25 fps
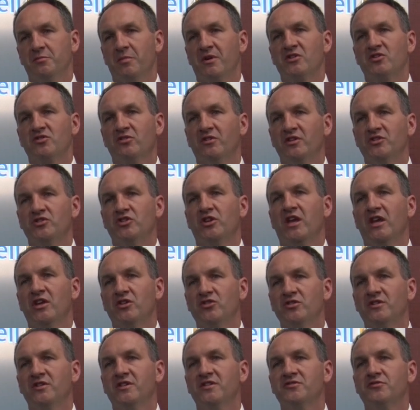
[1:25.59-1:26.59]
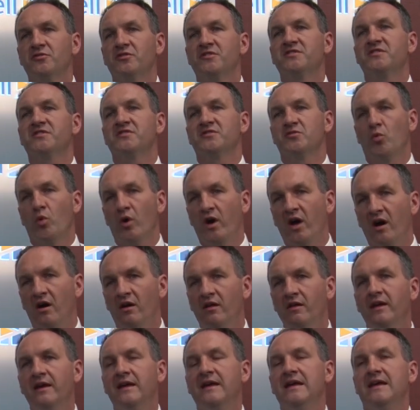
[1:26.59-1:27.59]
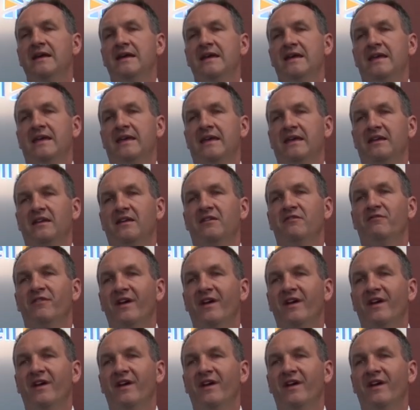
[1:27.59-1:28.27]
our special education districts as well in